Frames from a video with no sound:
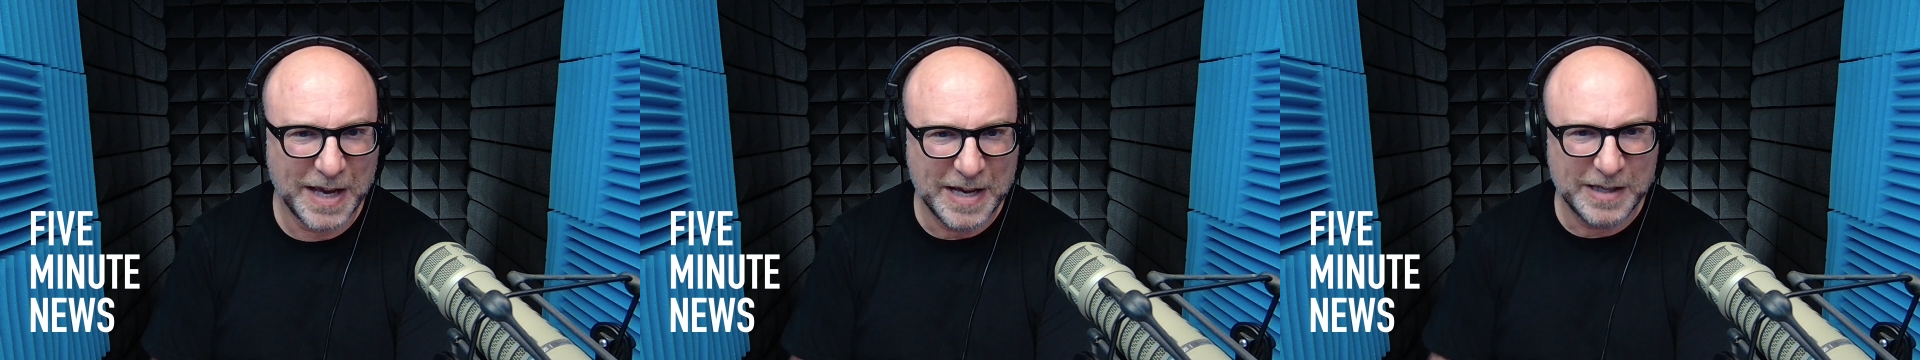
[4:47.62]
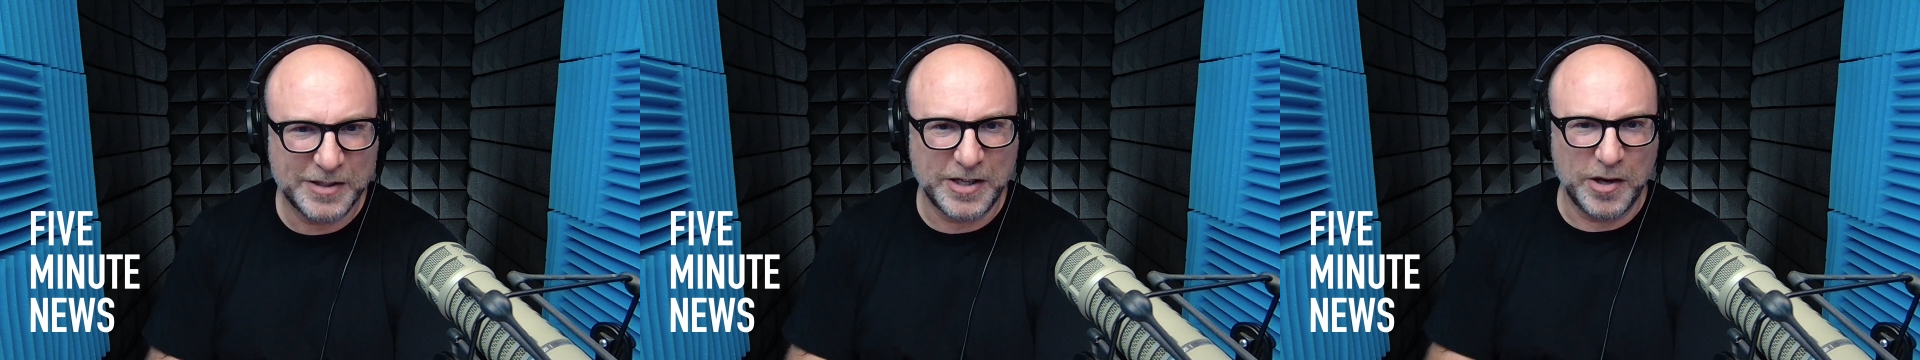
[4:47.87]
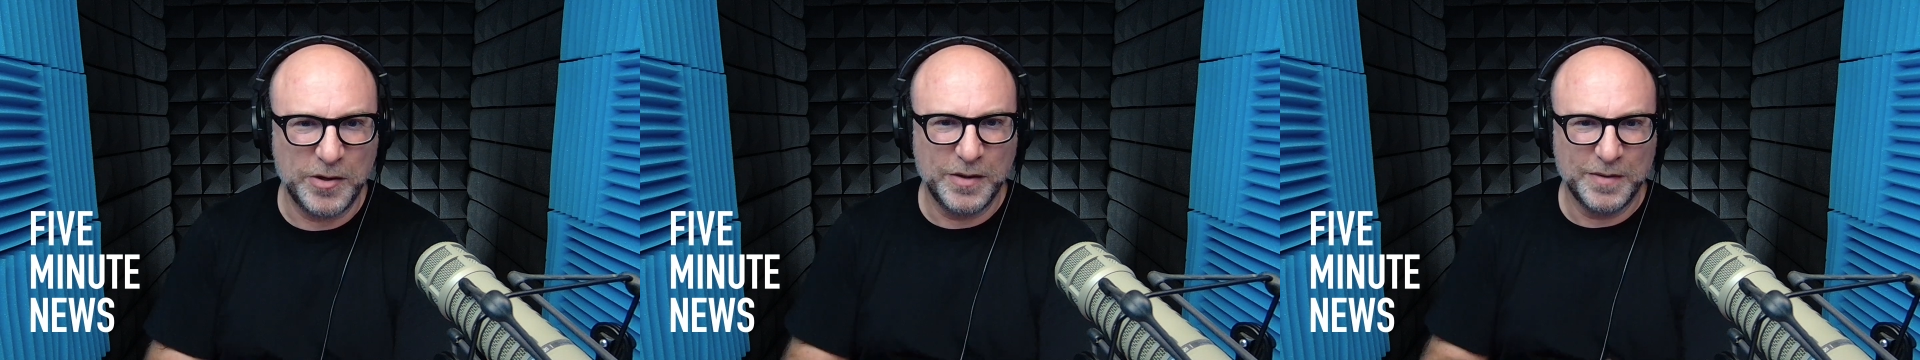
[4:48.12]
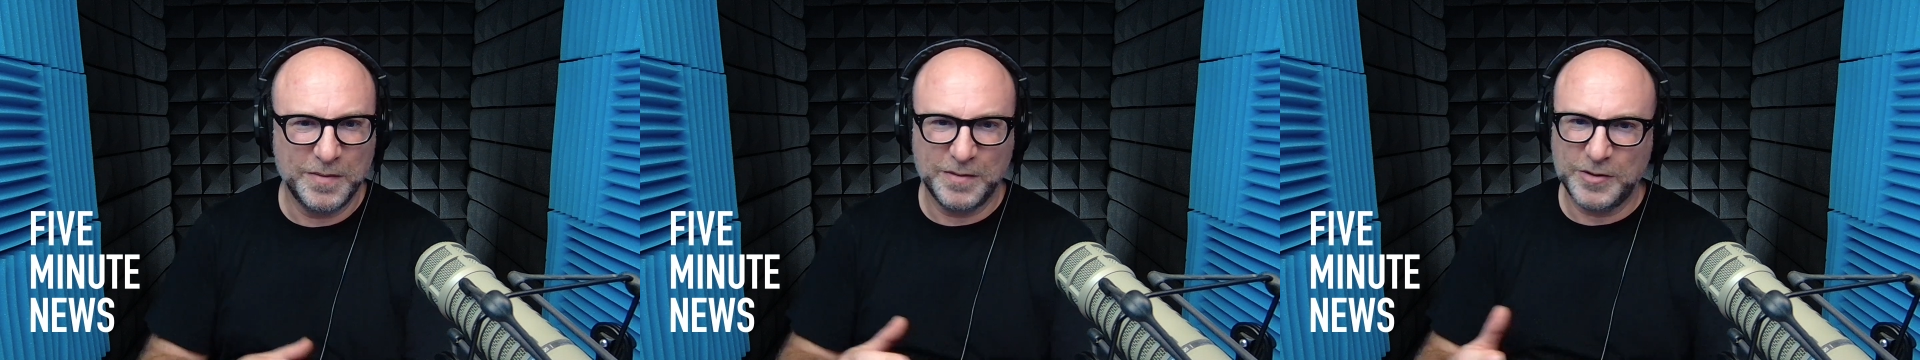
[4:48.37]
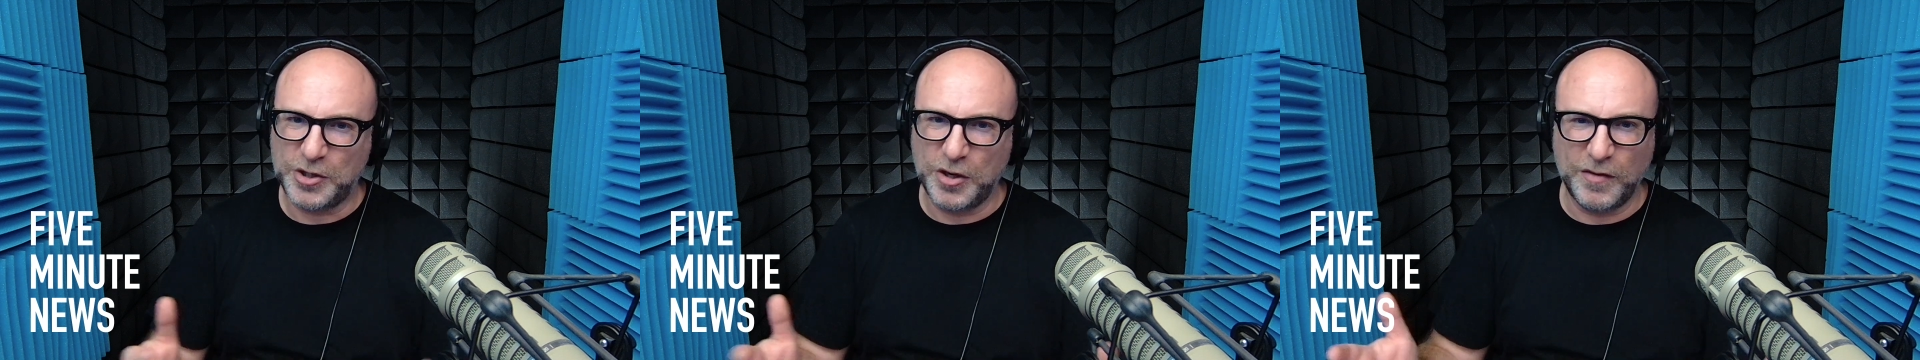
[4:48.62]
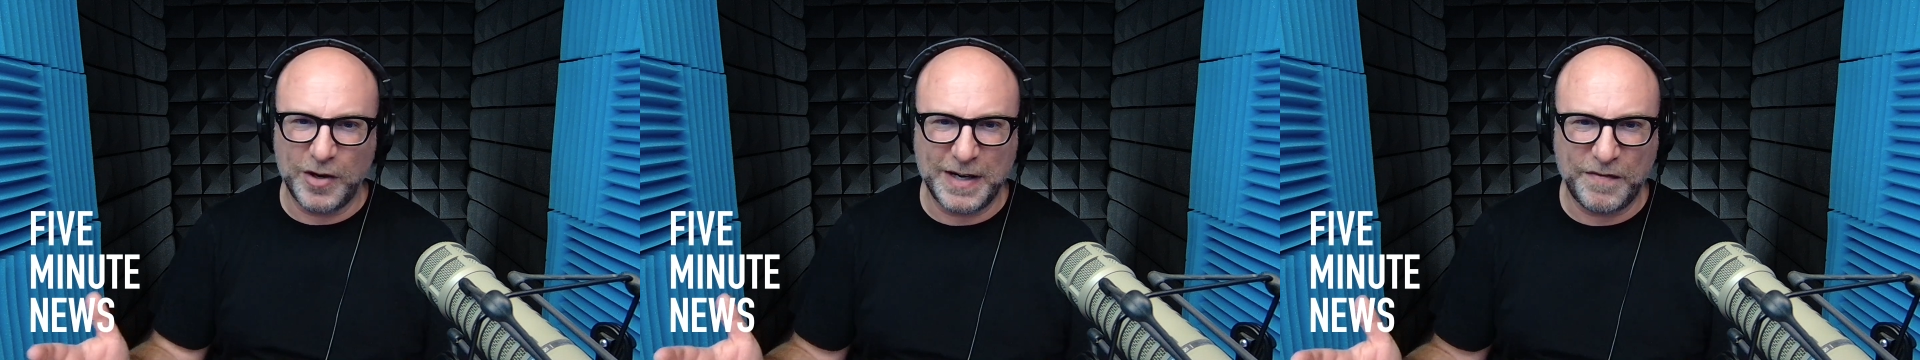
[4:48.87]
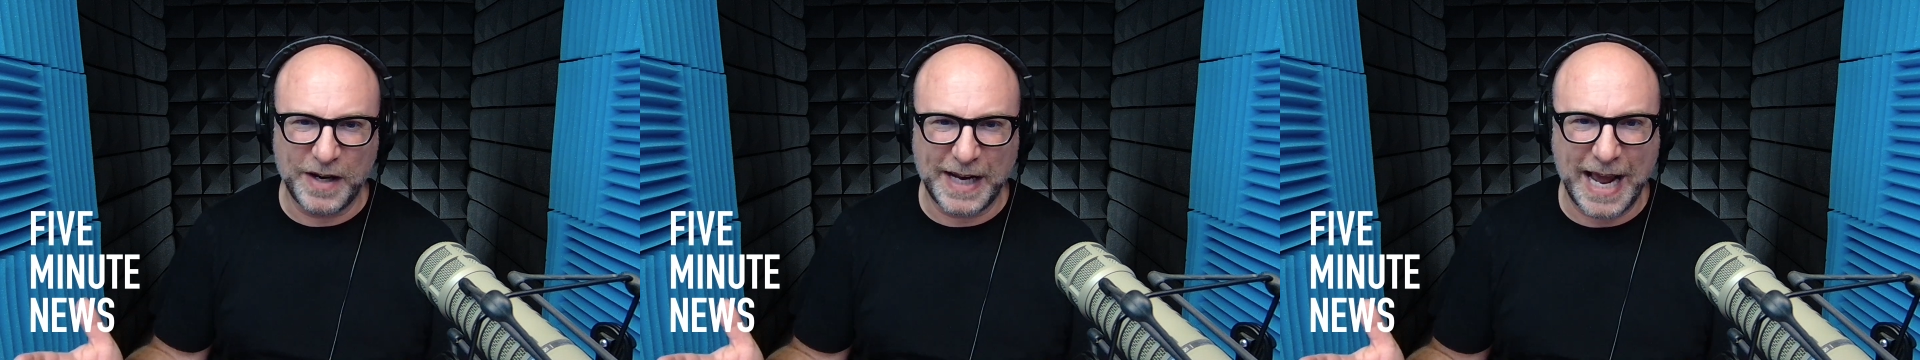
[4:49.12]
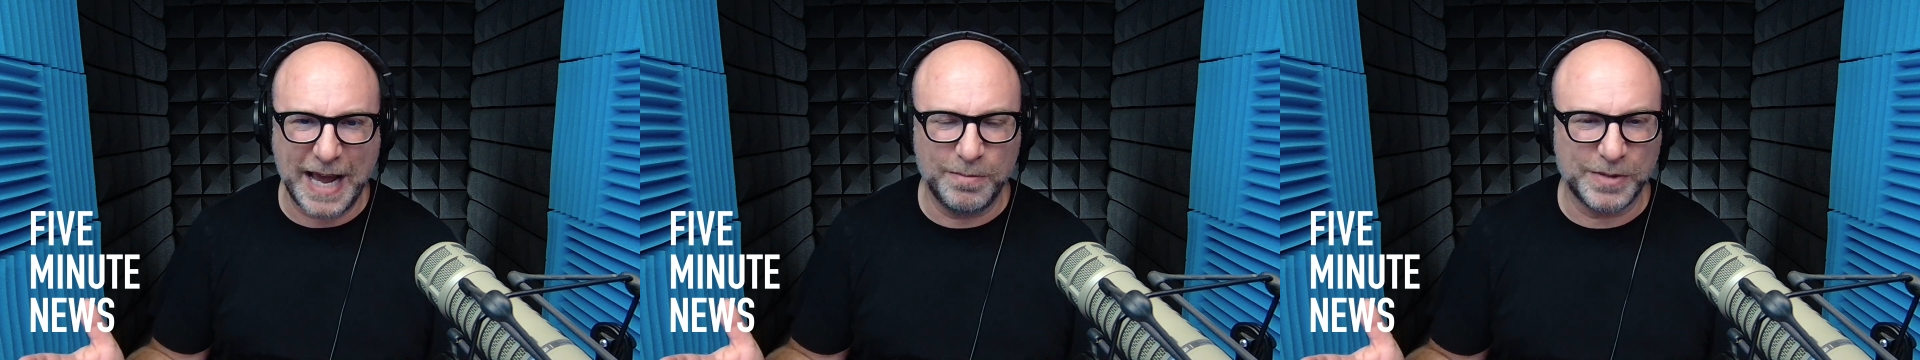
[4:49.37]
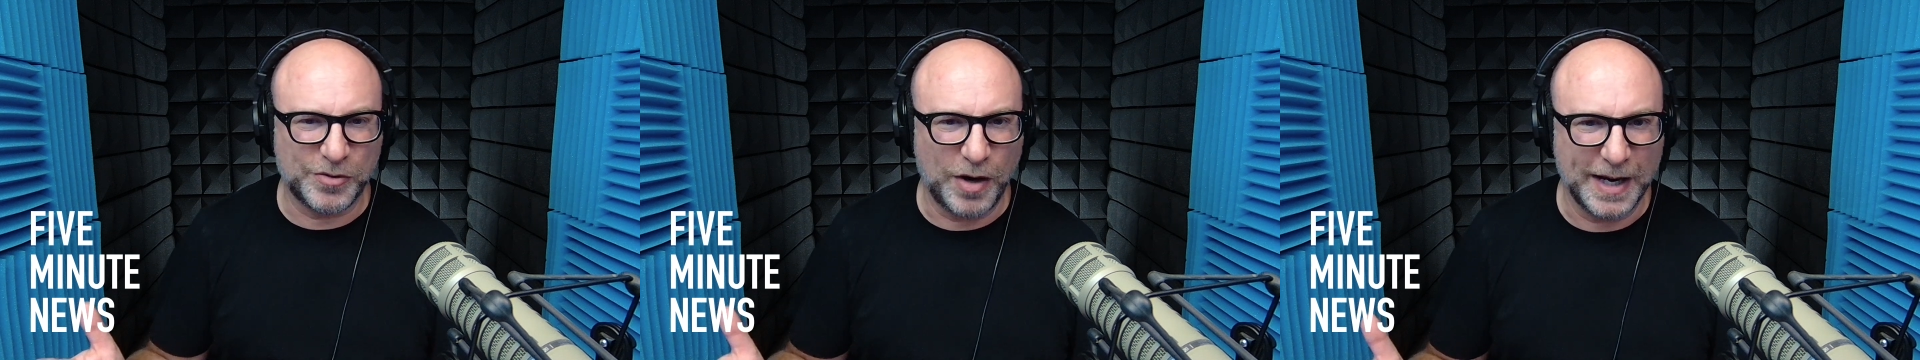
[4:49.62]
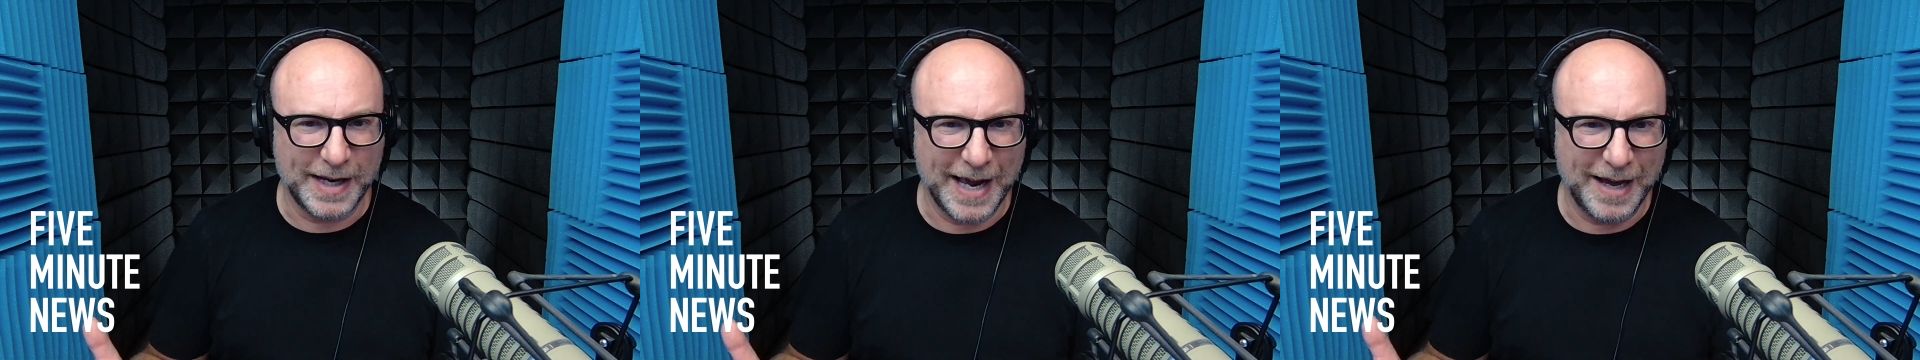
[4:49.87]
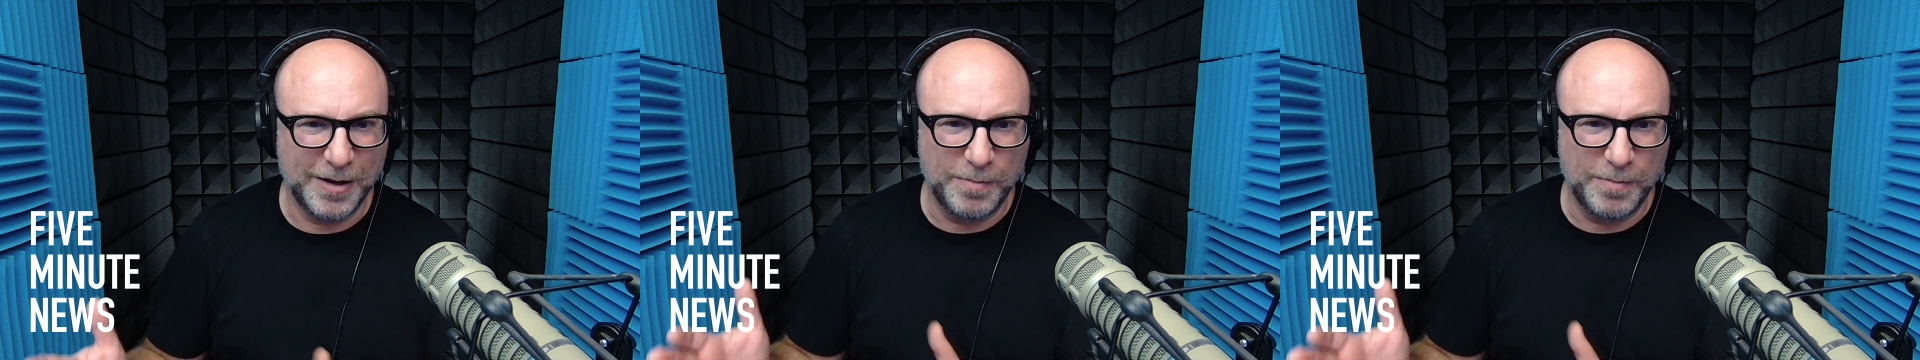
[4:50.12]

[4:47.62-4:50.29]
So, two very different camps right now.